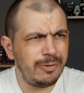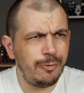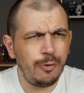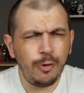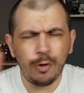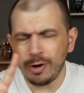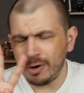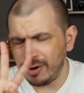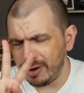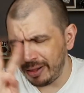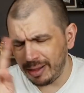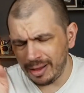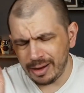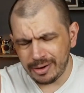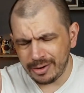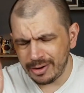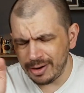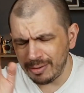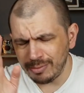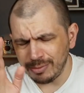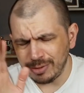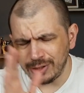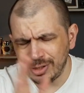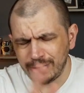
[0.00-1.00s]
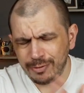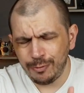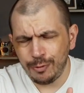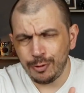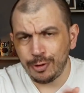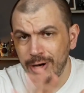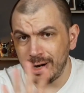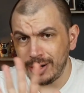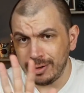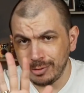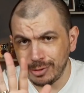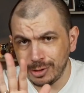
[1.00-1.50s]
four rounds,
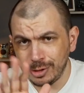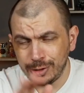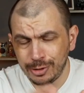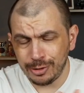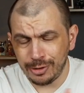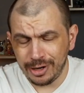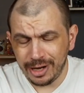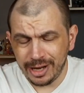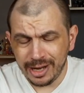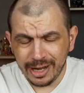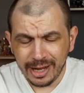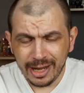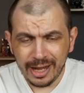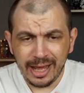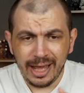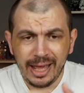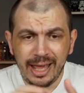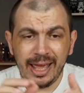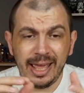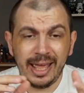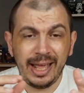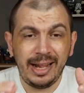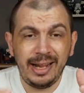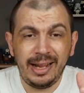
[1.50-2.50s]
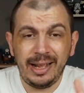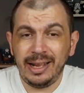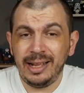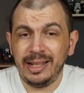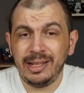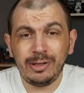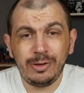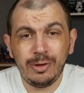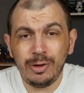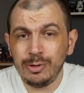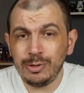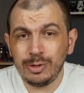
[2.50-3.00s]
four rounds, sorry, and, and
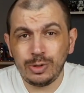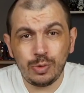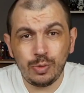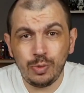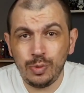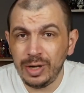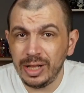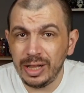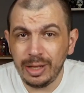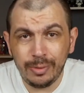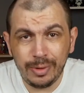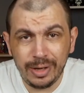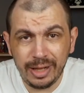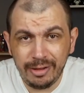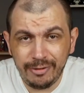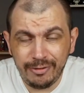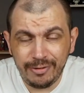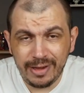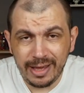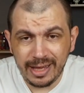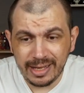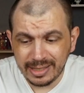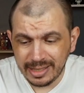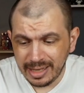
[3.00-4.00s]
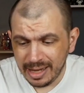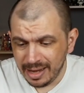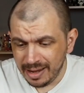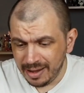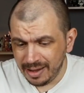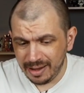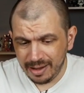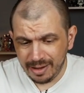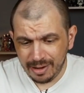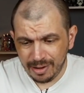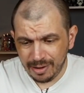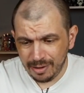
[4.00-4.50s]
it goes really, really fast.
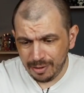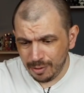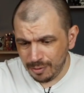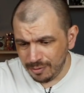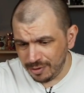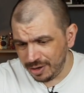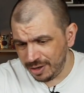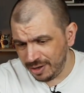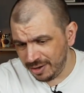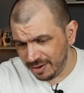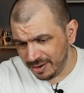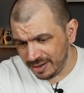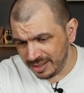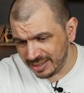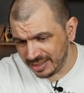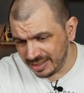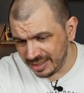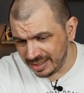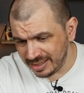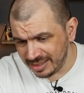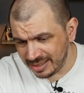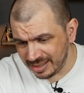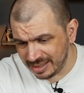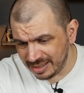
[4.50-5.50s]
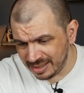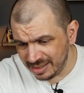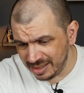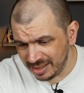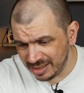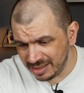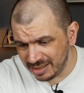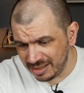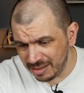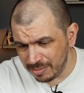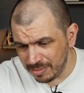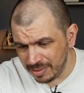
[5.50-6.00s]
Uh, over here it says
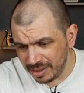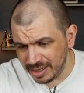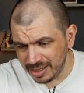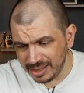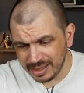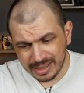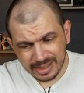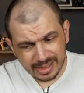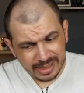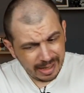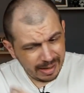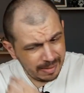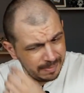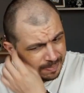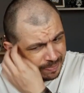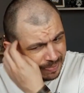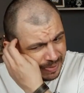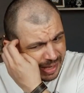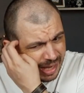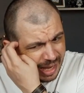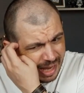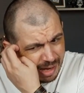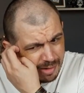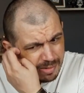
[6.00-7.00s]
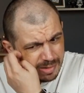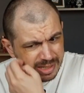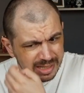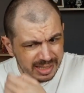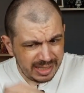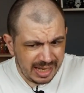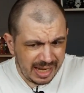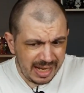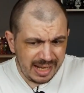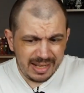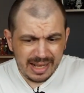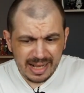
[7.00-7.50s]
60 minutes. I would
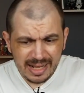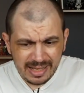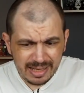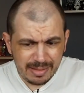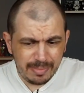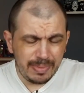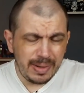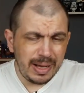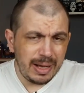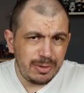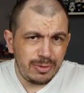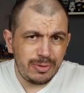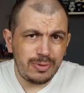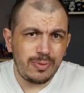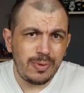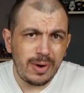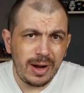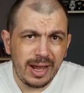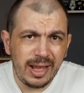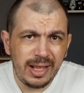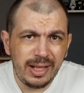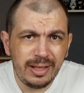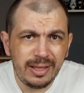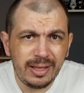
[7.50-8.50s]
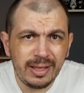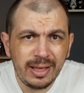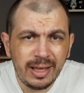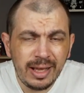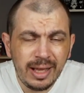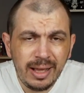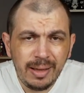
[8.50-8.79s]
say that's about right